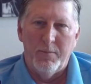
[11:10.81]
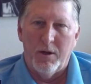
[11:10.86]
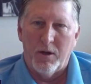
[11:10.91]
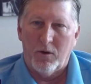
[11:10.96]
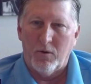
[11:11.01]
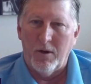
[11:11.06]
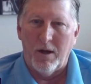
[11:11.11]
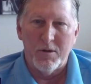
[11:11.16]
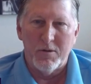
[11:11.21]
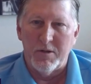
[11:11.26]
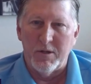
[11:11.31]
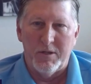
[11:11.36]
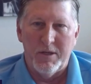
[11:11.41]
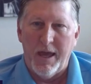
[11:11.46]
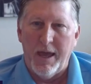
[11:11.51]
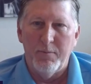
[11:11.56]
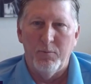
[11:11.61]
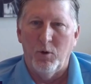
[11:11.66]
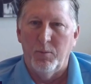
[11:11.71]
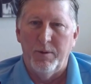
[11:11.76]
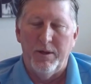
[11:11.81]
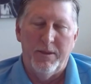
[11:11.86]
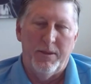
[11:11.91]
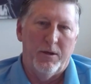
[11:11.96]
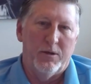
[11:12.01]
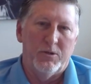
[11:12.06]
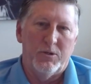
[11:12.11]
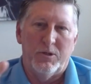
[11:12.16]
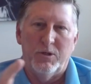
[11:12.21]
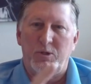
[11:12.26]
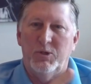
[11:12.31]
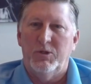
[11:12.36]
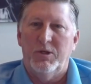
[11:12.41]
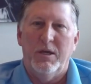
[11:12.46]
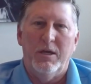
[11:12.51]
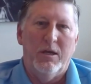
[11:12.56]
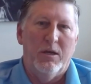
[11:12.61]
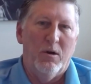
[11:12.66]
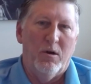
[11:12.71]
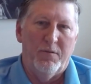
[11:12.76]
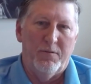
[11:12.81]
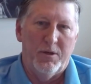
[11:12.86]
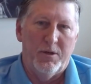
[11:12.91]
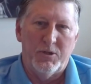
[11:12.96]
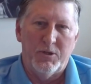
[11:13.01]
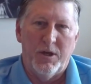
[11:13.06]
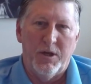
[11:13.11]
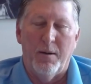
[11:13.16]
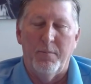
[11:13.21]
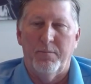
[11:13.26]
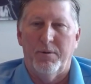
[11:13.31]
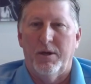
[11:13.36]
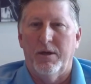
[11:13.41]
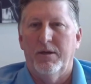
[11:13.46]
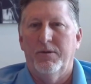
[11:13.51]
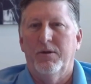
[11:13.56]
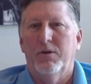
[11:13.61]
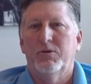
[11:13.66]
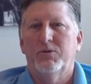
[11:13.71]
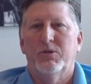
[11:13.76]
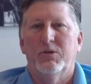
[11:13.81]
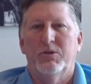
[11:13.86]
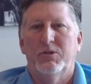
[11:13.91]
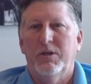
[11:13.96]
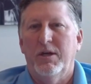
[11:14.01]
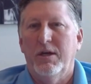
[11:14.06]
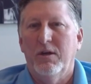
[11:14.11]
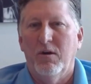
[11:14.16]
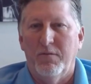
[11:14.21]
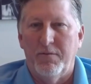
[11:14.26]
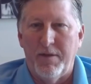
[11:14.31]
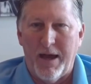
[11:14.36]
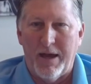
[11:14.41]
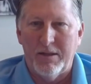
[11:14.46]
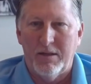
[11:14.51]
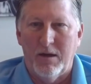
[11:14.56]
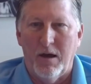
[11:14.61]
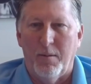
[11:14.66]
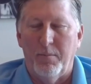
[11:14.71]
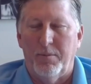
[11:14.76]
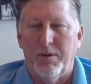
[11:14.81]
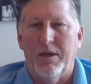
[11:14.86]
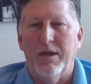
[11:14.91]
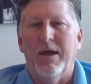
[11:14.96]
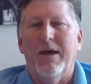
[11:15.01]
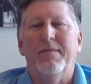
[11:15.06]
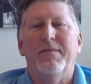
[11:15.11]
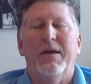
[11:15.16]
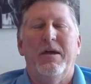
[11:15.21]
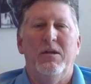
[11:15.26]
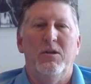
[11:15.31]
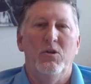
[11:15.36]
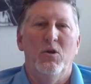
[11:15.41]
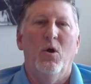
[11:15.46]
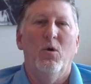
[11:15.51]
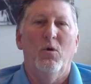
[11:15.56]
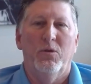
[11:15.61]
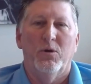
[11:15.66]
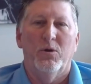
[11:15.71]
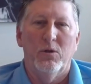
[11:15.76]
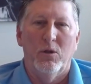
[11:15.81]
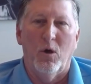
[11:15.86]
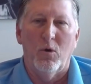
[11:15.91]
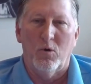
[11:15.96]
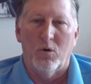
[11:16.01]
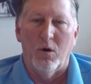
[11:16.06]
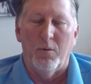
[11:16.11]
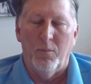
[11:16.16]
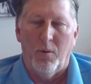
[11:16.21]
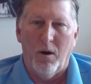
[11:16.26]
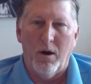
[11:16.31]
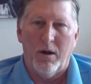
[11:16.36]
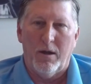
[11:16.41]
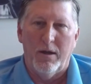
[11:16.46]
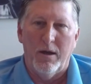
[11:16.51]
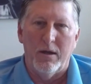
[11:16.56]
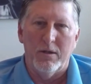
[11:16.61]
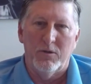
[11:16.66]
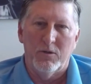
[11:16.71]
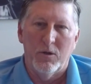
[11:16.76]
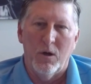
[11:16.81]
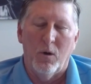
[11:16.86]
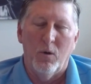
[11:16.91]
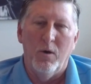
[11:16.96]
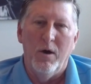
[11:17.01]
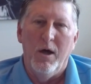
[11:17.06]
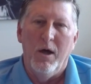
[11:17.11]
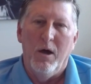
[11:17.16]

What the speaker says: And across the table, there's the CEO of this company, and there's the CEO of that company, and they know their local market. So